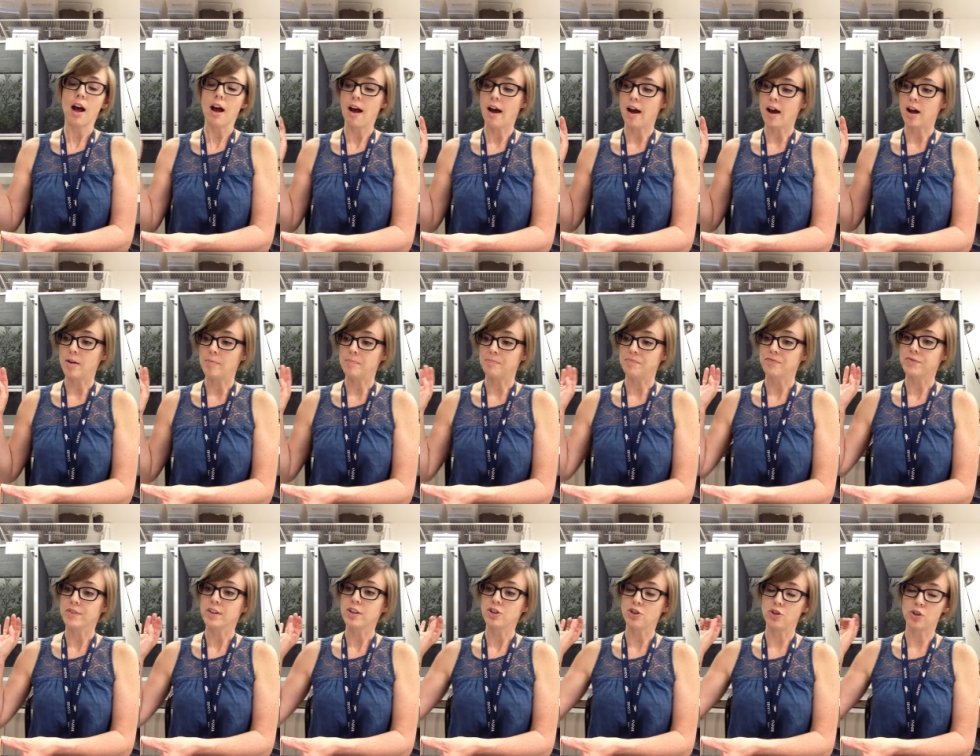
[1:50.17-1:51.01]

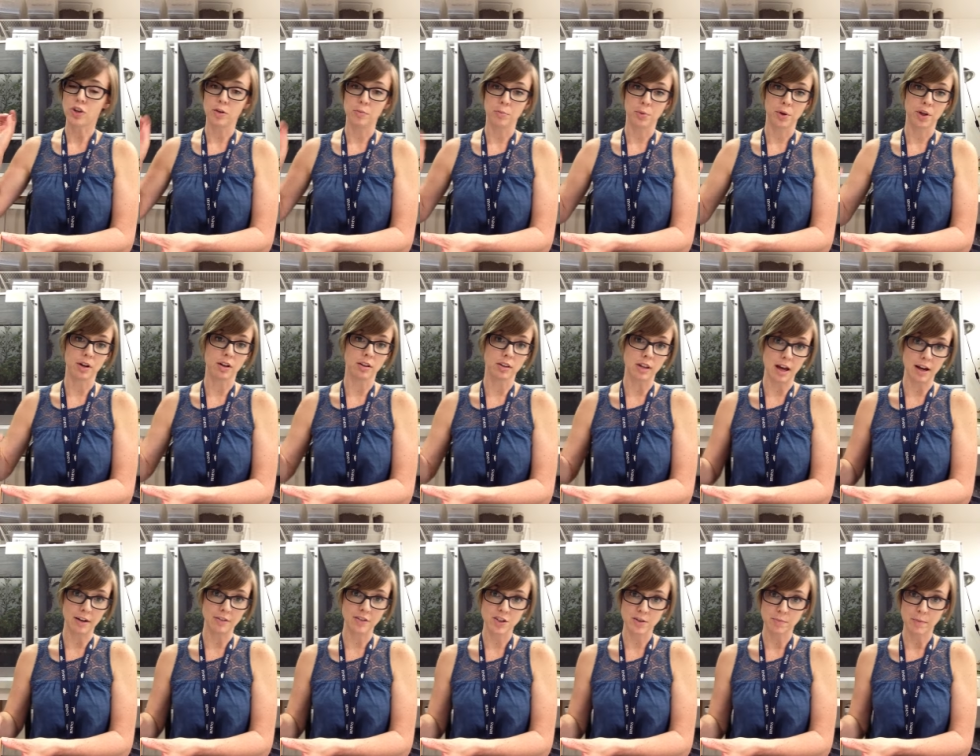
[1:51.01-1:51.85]
Um, you can put a
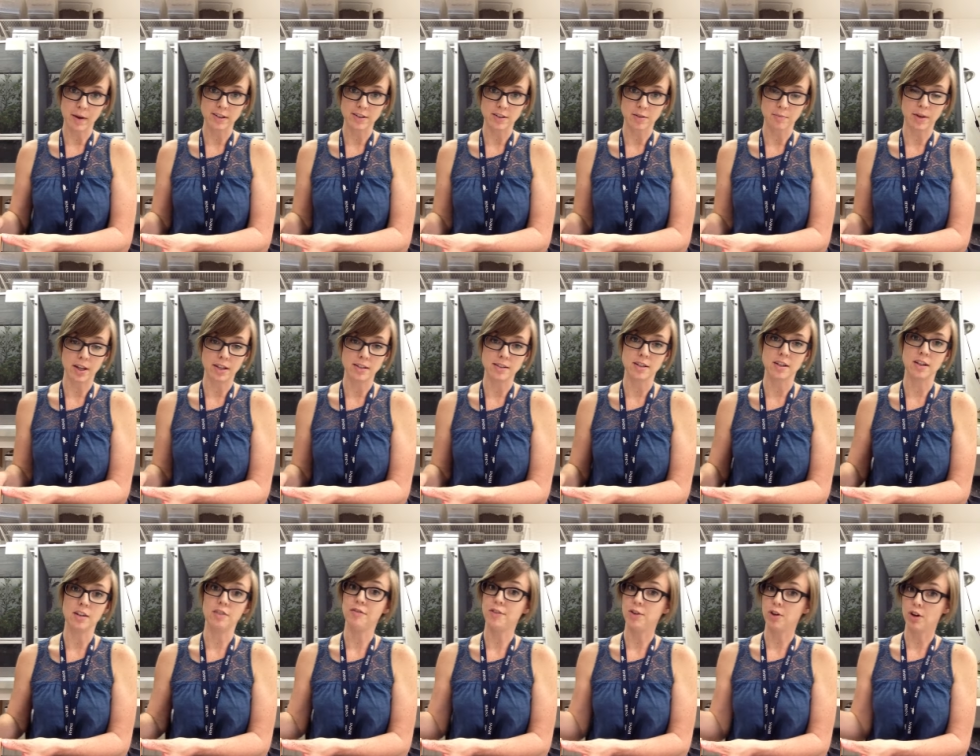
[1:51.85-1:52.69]
lot of specimens
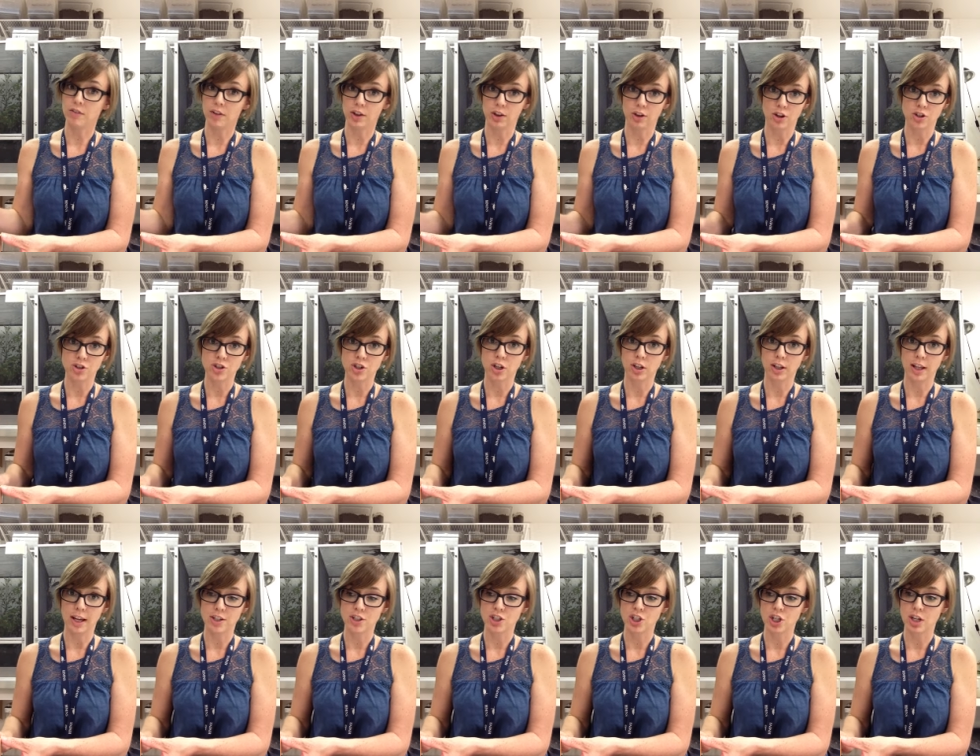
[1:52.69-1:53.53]
in if you have a large
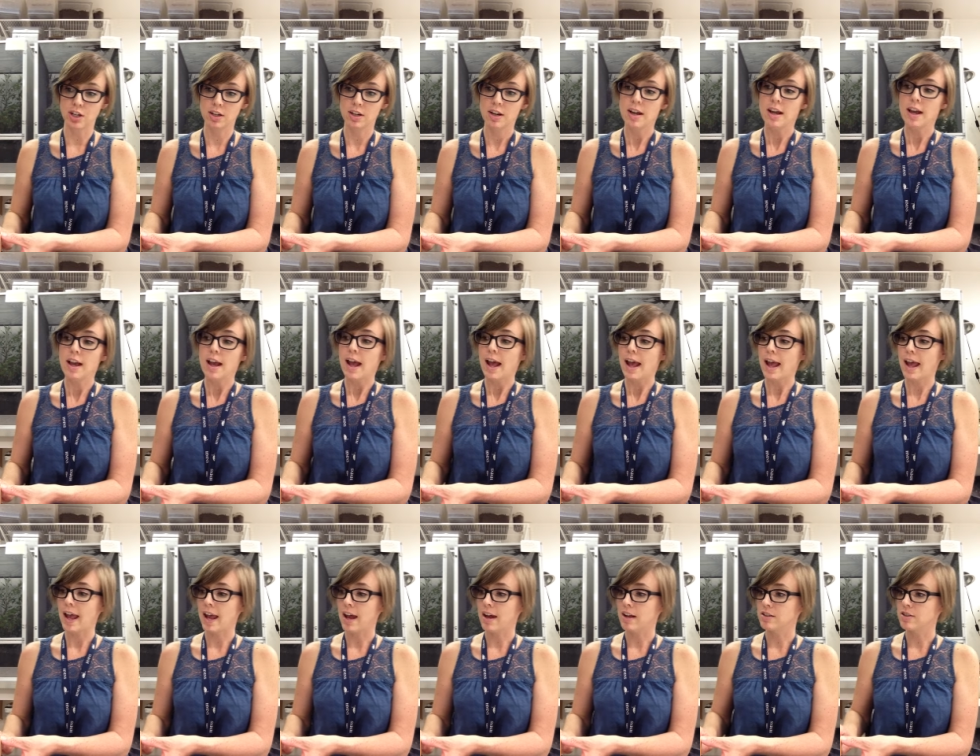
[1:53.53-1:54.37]
collection,
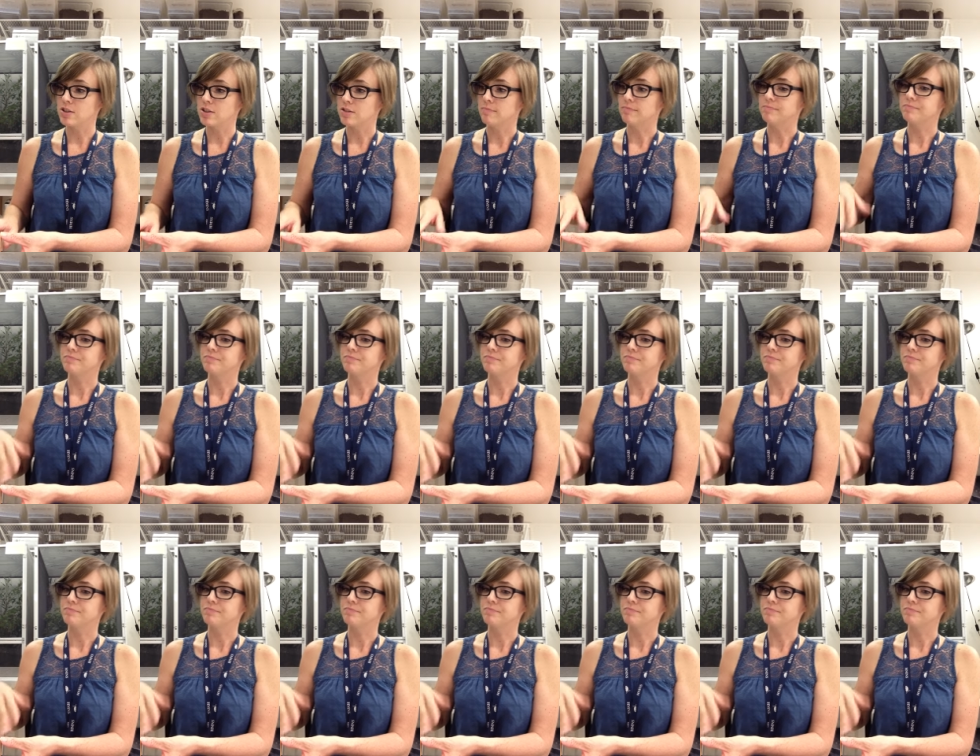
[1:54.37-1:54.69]
and